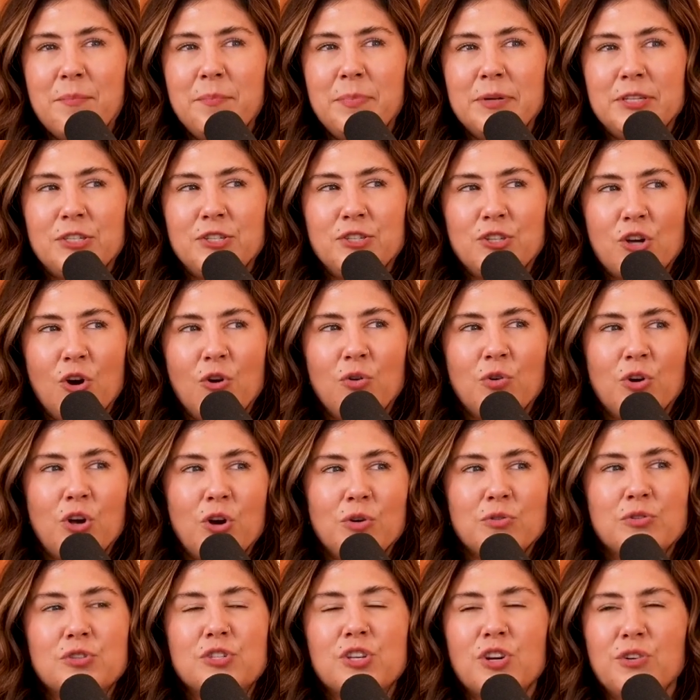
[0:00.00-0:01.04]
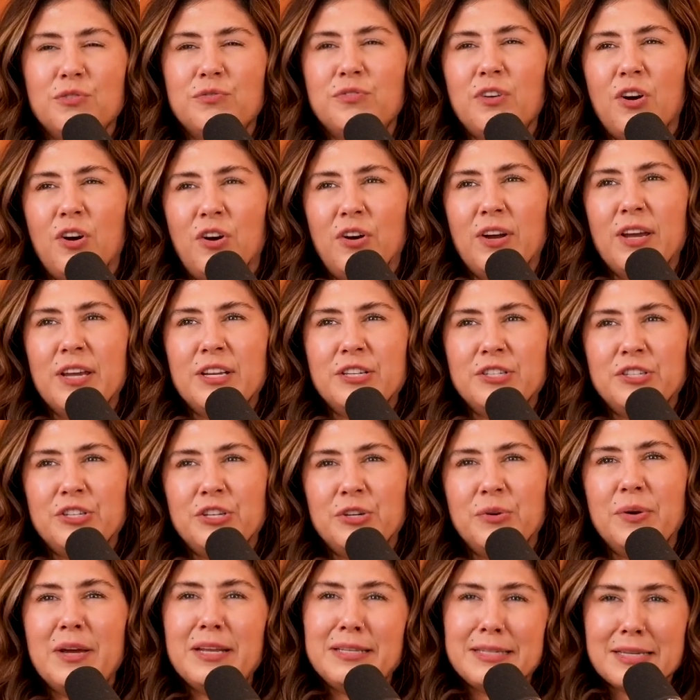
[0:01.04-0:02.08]
but don't go so far
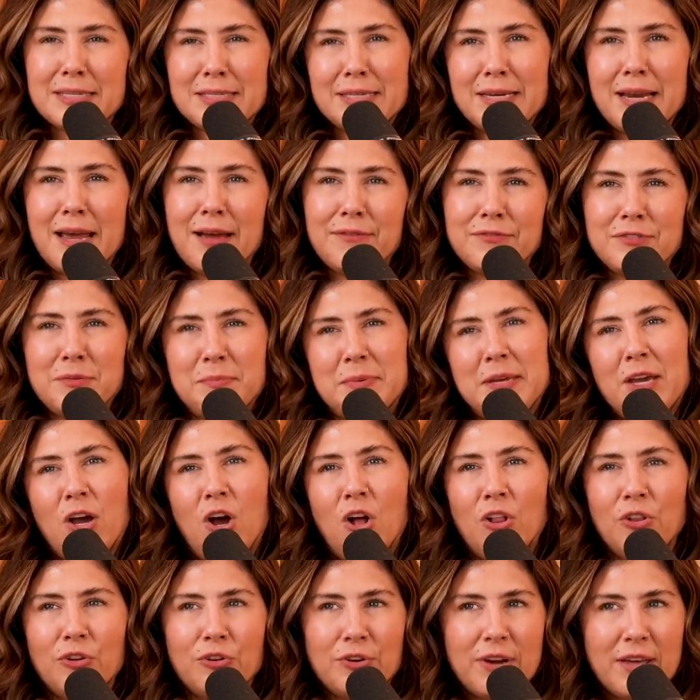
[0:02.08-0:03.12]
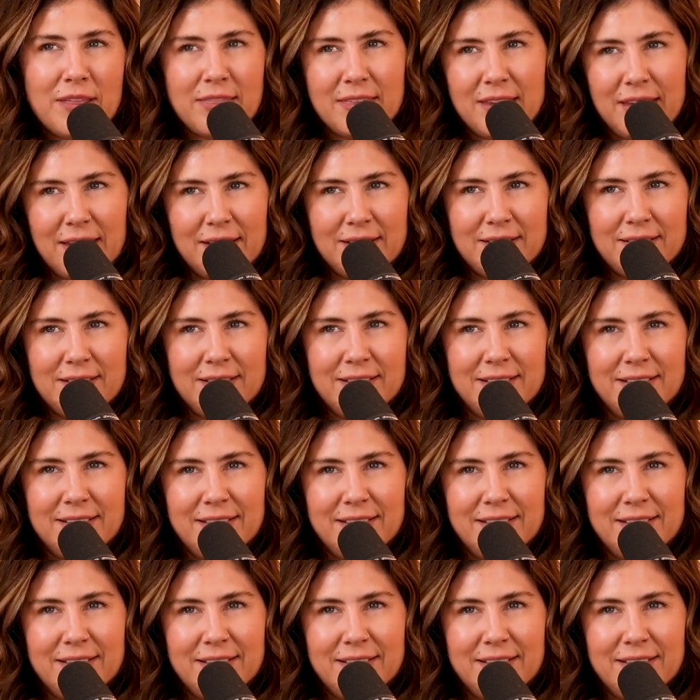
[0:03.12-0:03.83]
into it doesn't have to be all or nothing